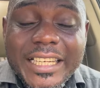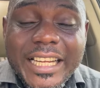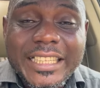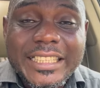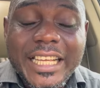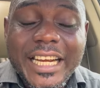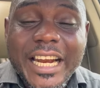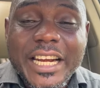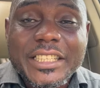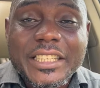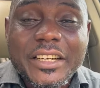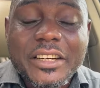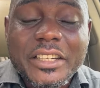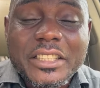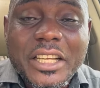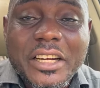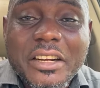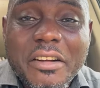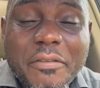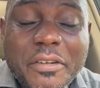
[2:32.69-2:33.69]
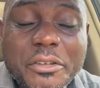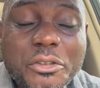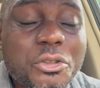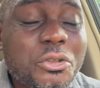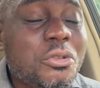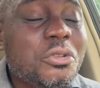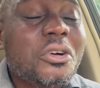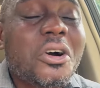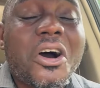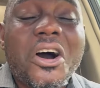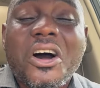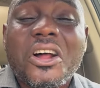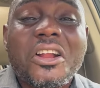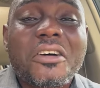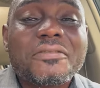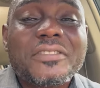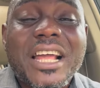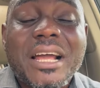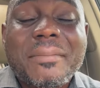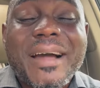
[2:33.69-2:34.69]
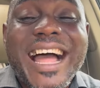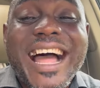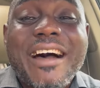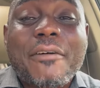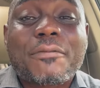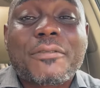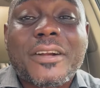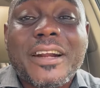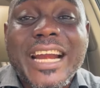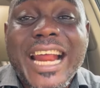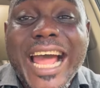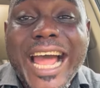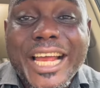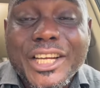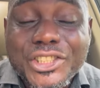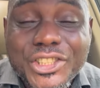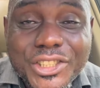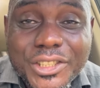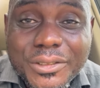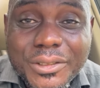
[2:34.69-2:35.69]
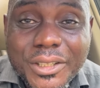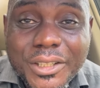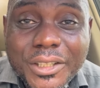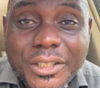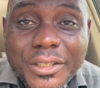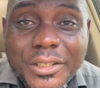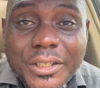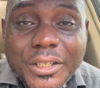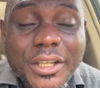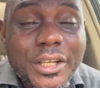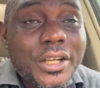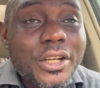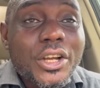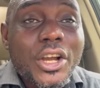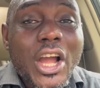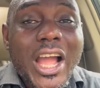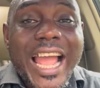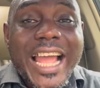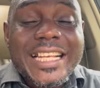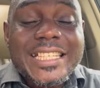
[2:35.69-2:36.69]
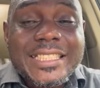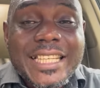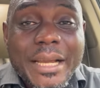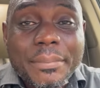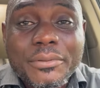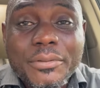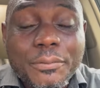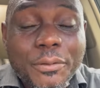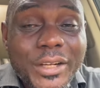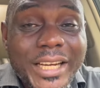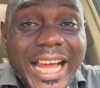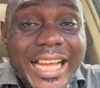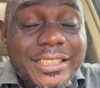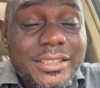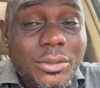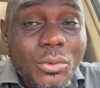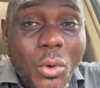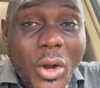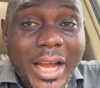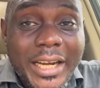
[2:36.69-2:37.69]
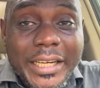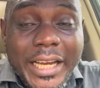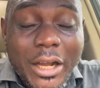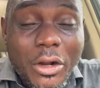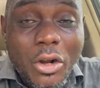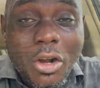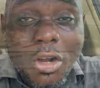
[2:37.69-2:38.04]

the internal generated revenue, all of them have crashed. Except for that one, they